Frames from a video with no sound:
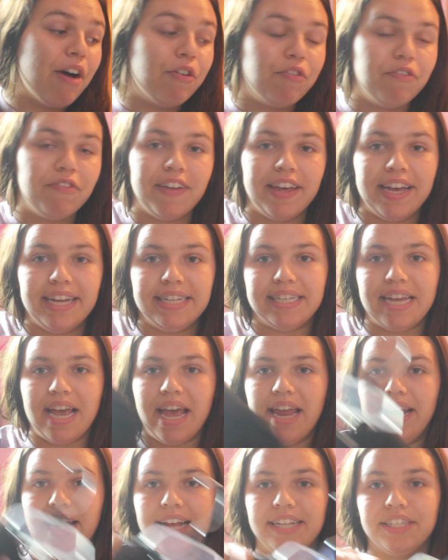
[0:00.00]
outfit,
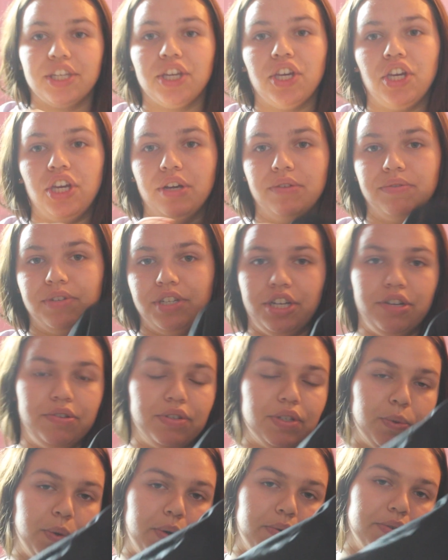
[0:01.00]
and it's cute too,
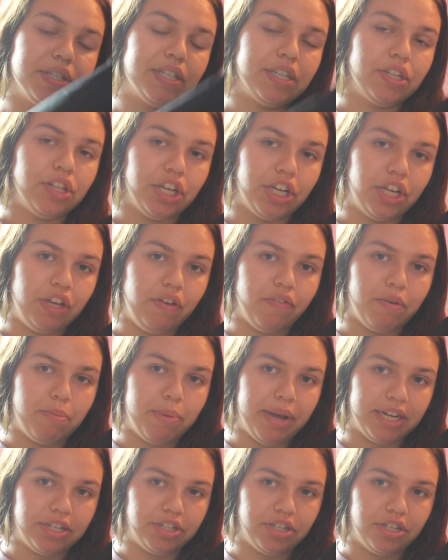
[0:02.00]
so it will still look cute for
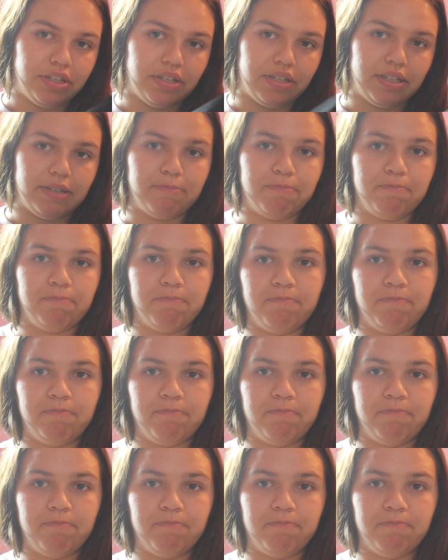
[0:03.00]
pictures.